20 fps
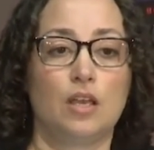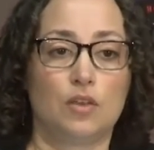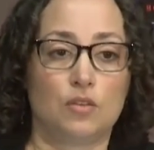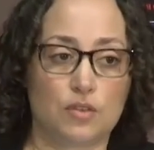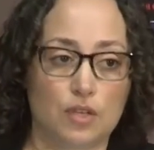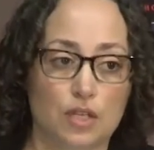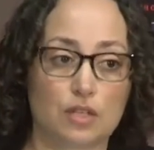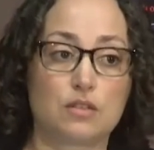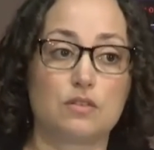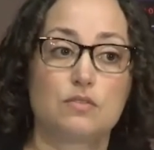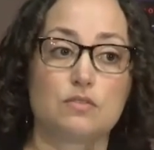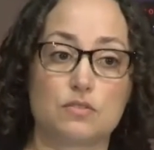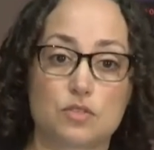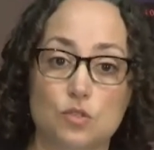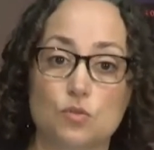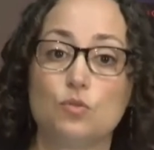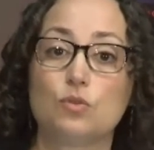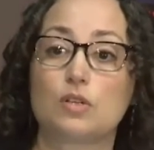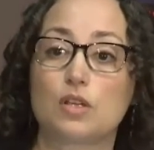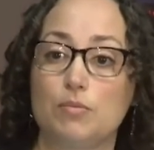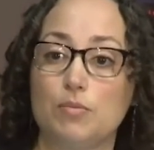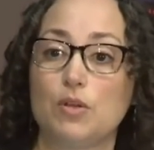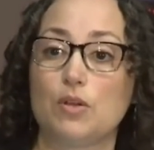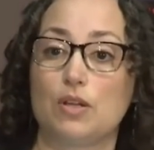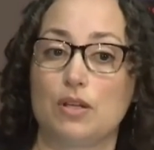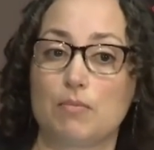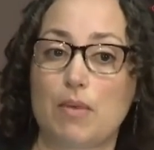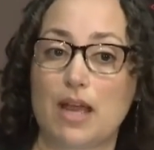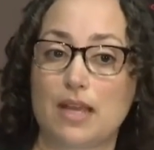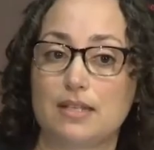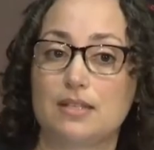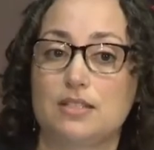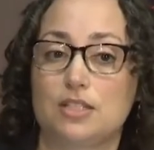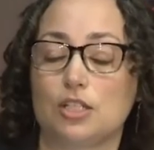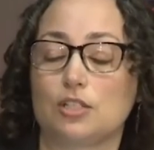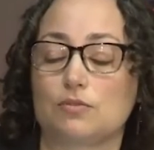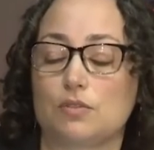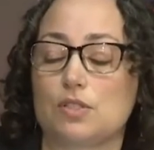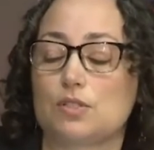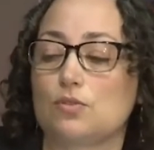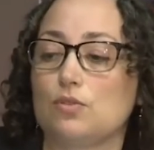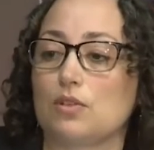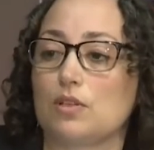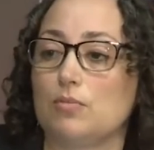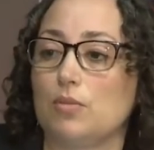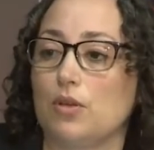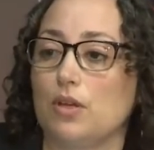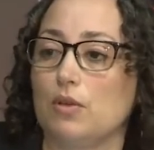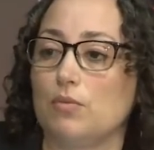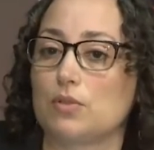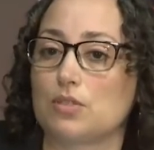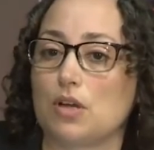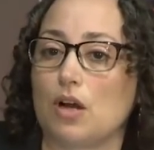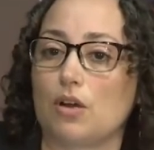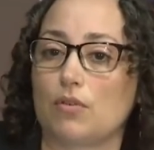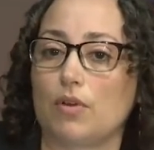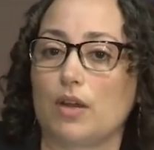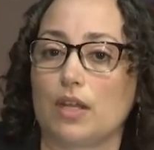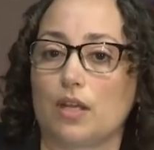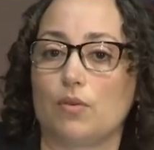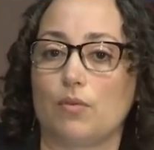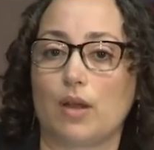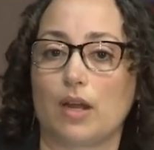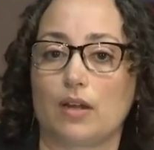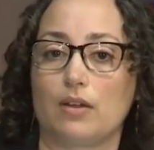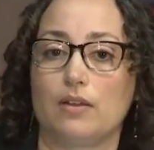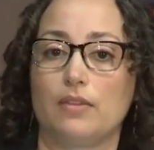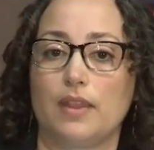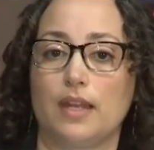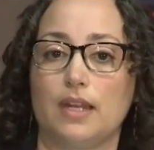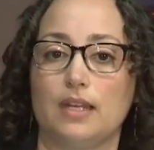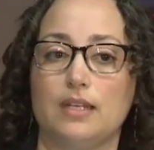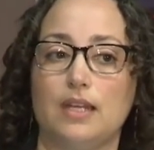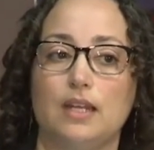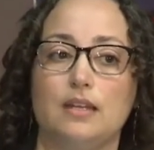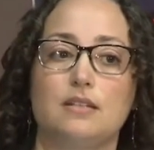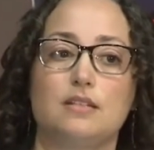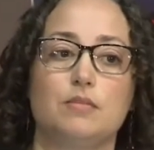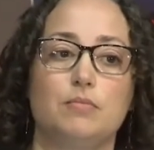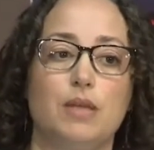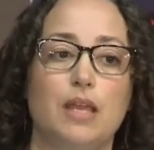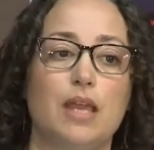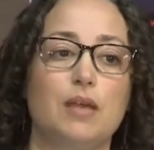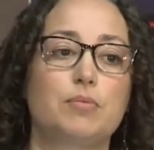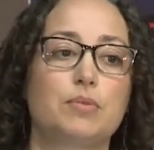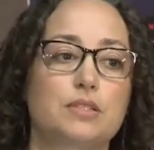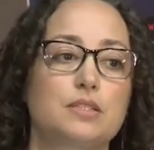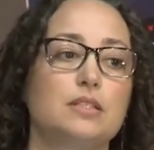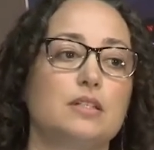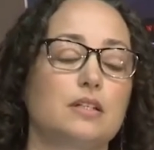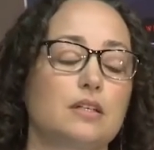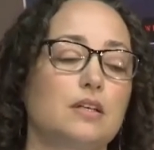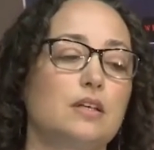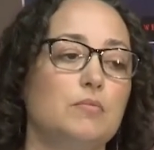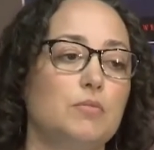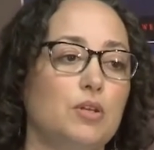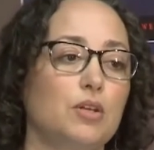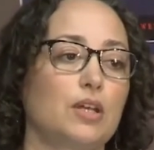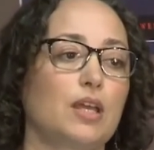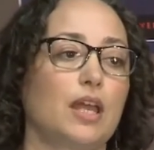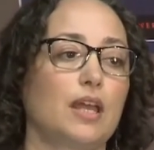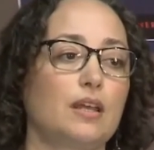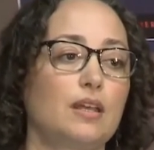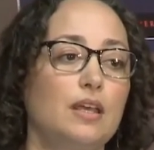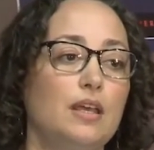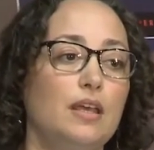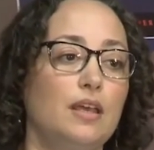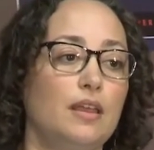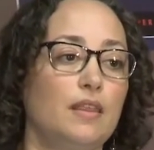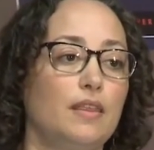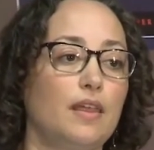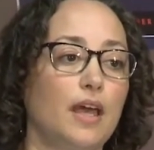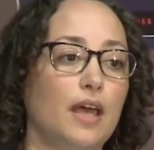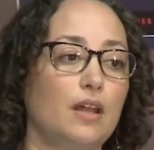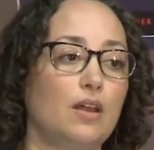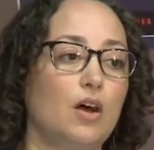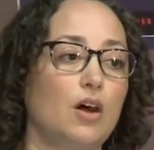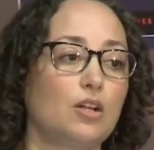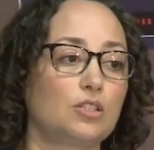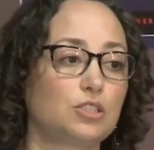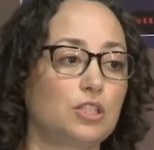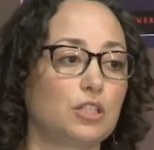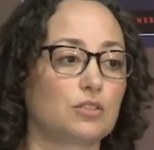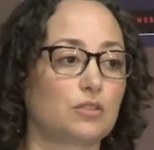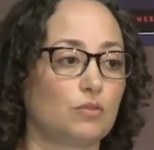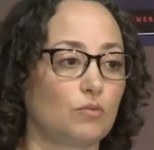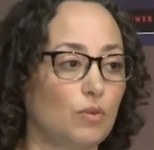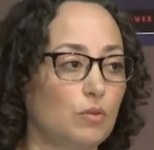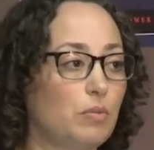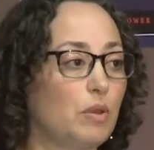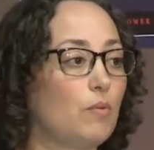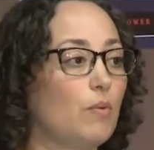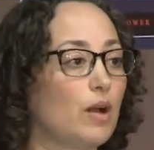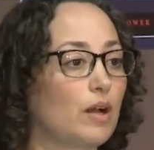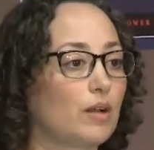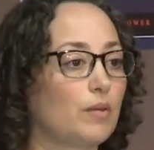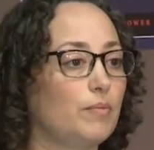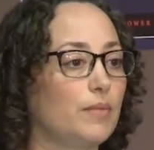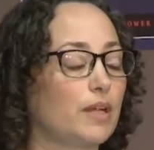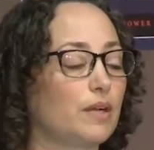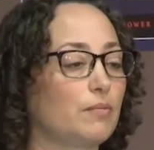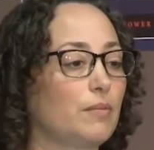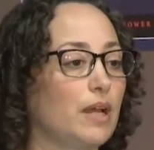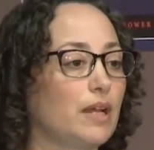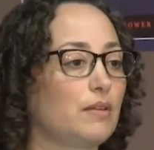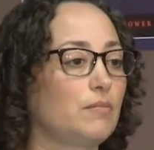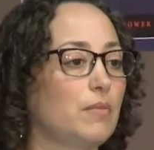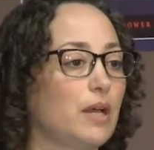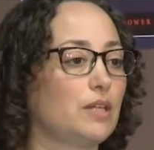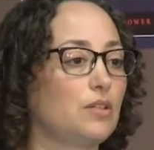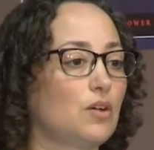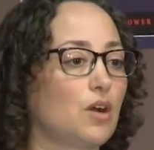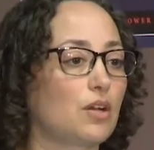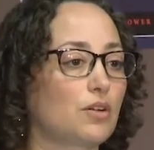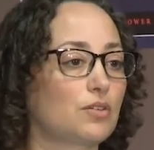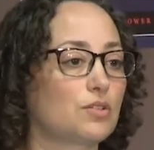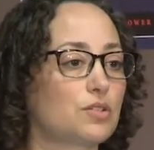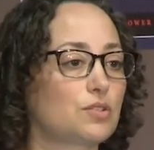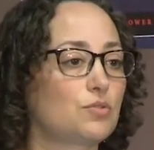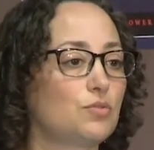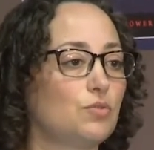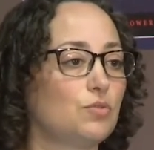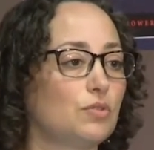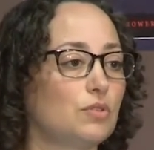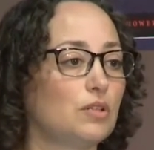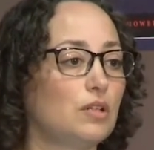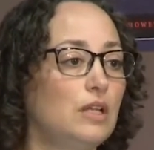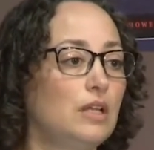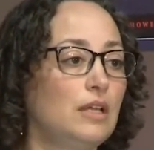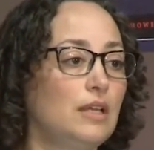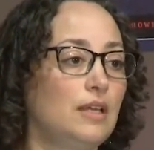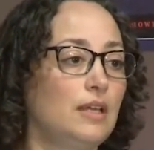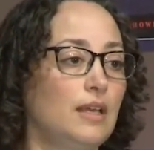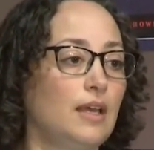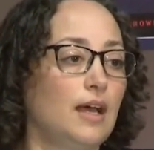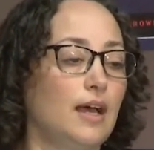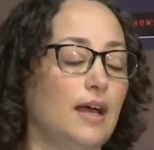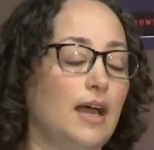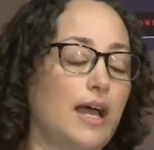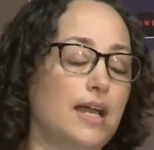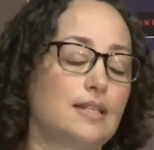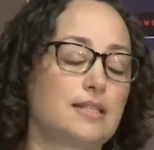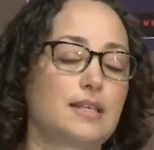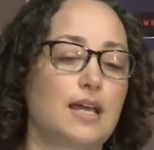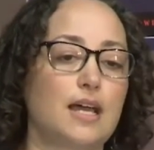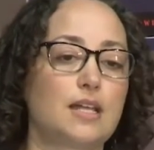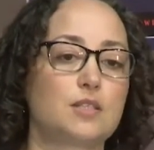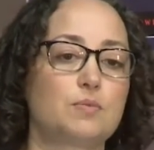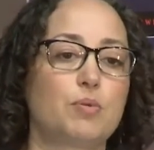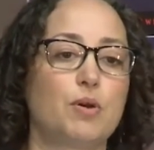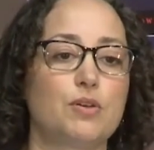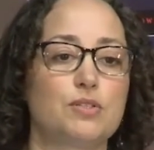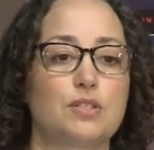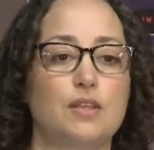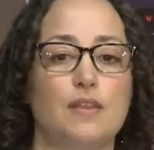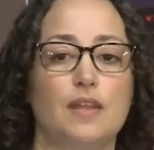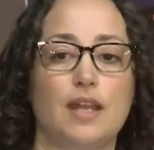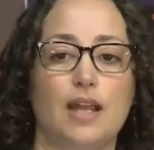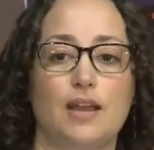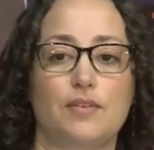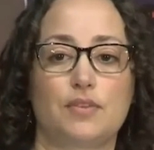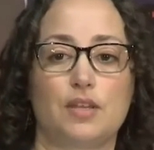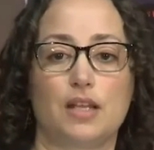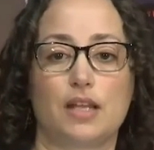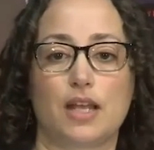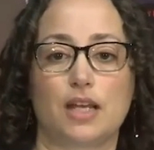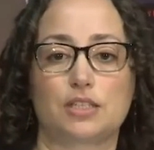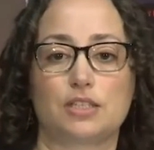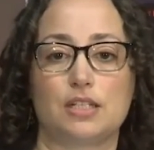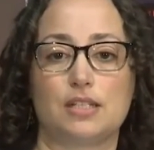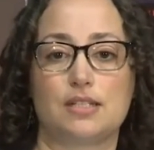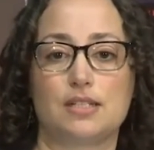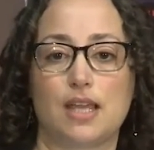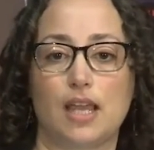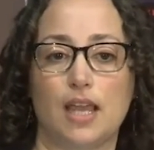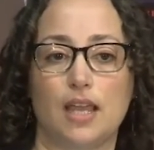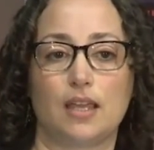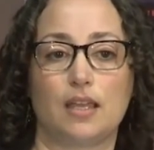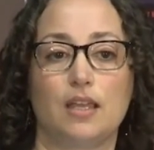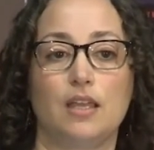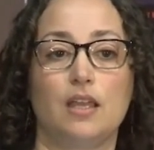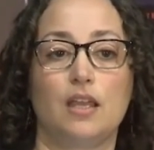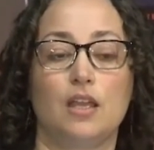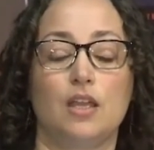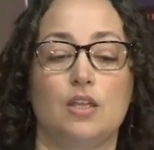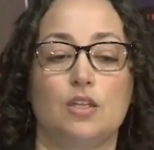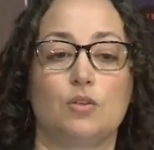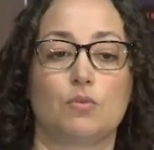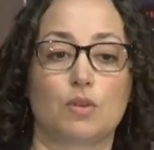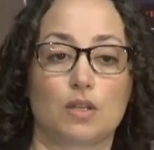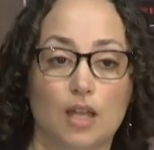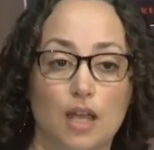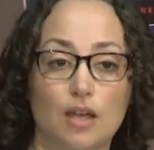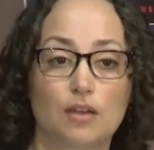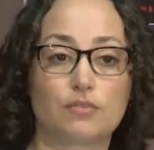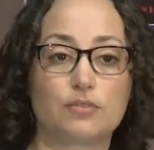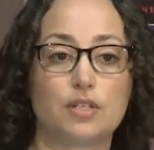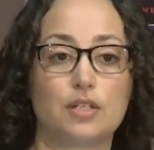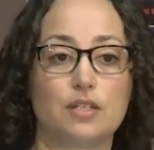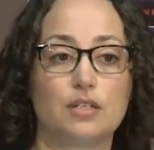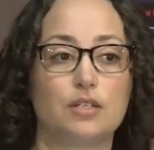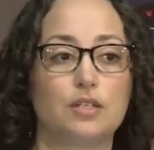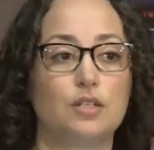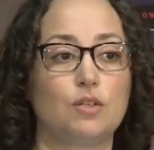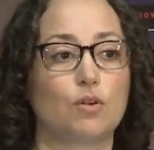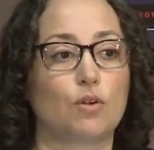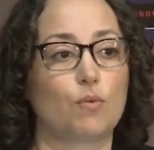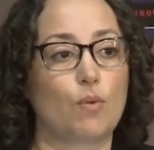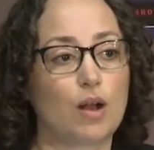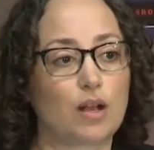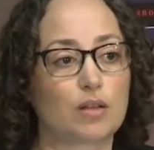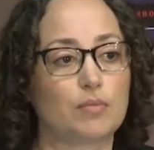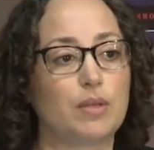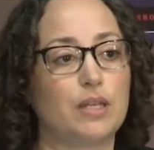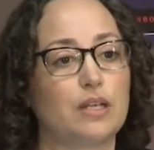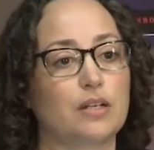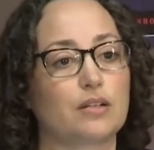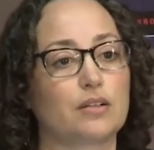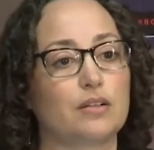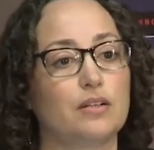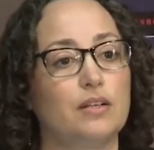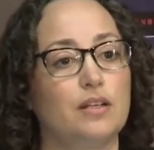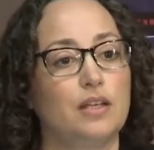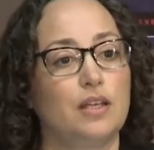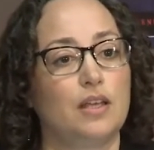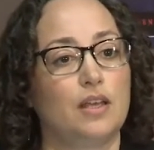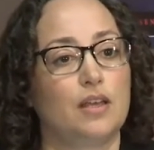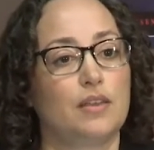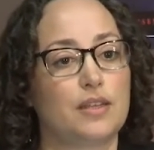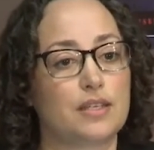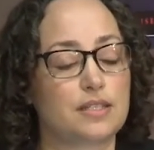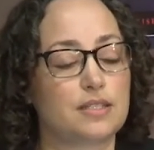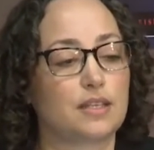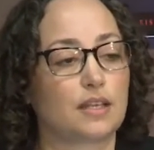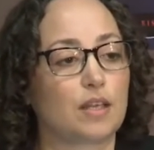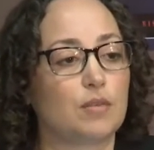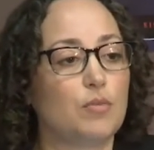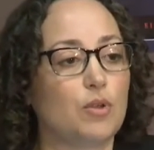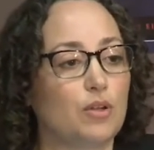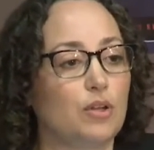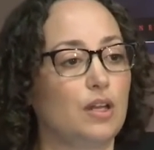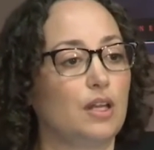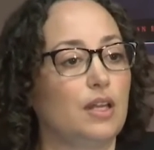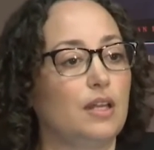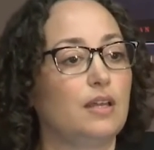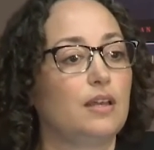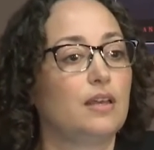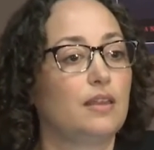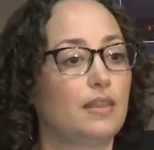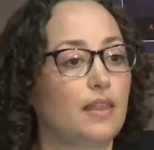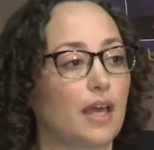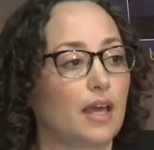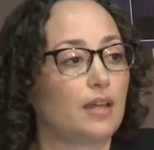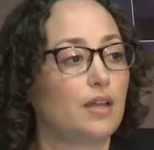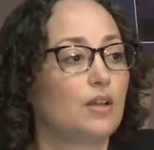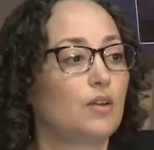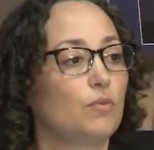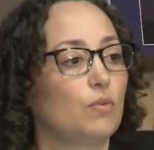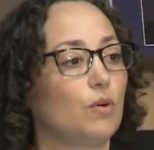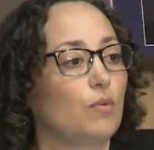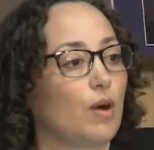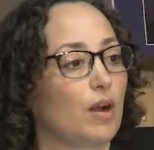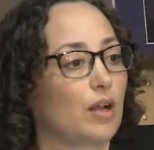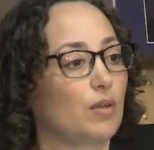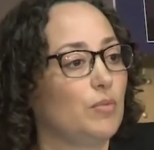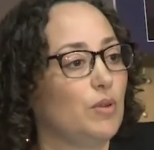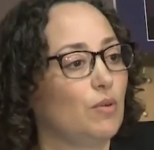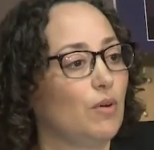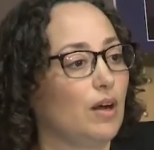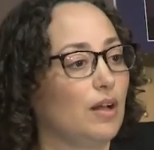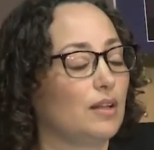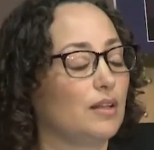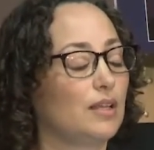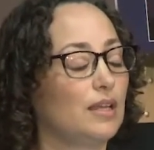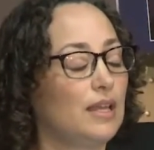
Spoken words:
the school community, my children's school community, was already aware that it needed to be able to communicate that all children would be welcome there. My daughter's school had signs posted the day after the election saying, "You are loved, you are welcome here. This is a community that will welcome you all."